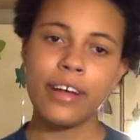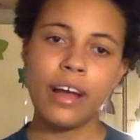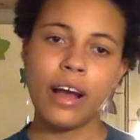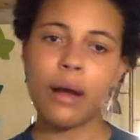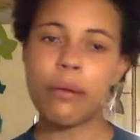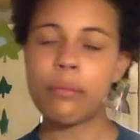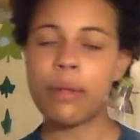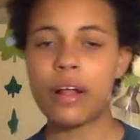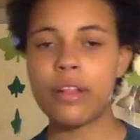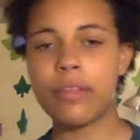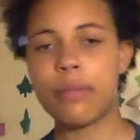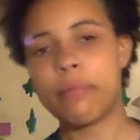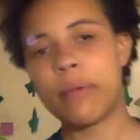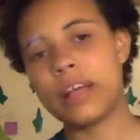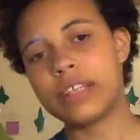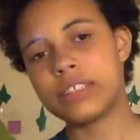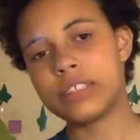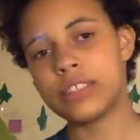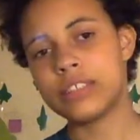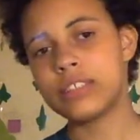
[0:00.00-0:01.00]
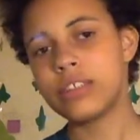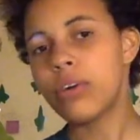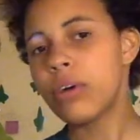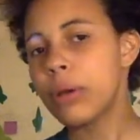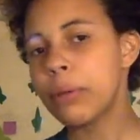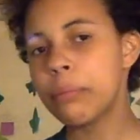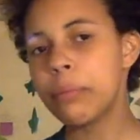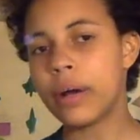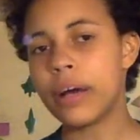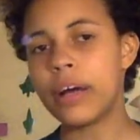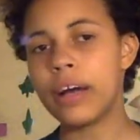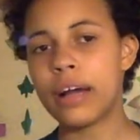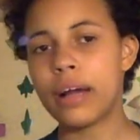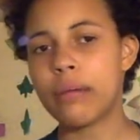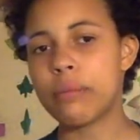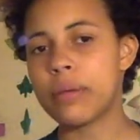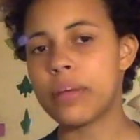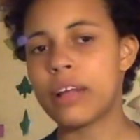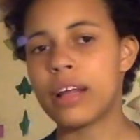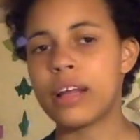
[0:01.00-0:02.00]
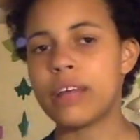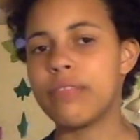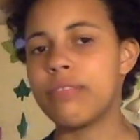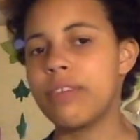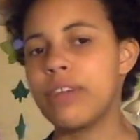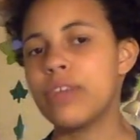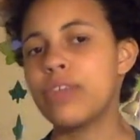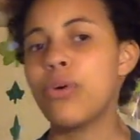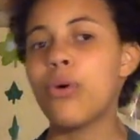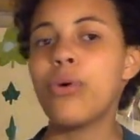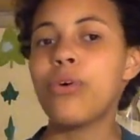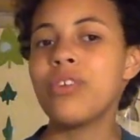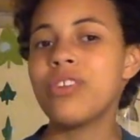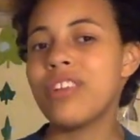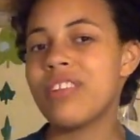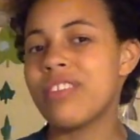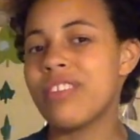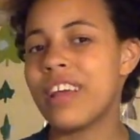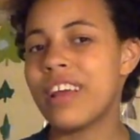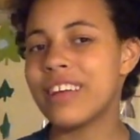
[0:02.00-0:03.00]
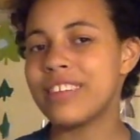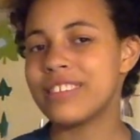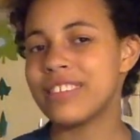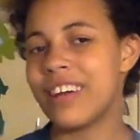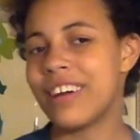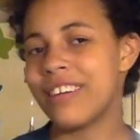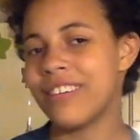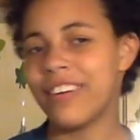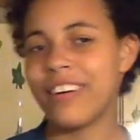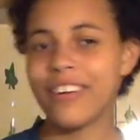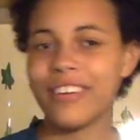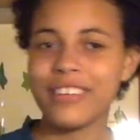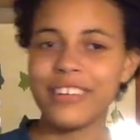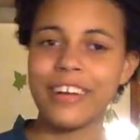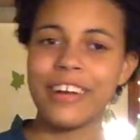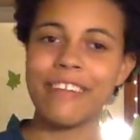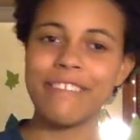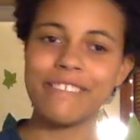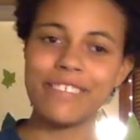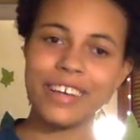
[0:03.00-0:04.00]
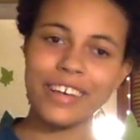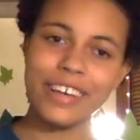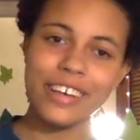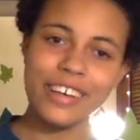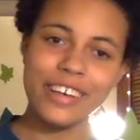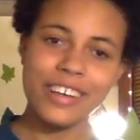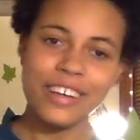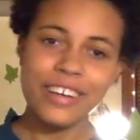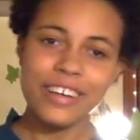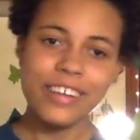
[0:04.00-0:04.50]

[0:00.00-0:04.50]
I'm not the best at sewing, but I mean, I fix holes and things. How hard can it be?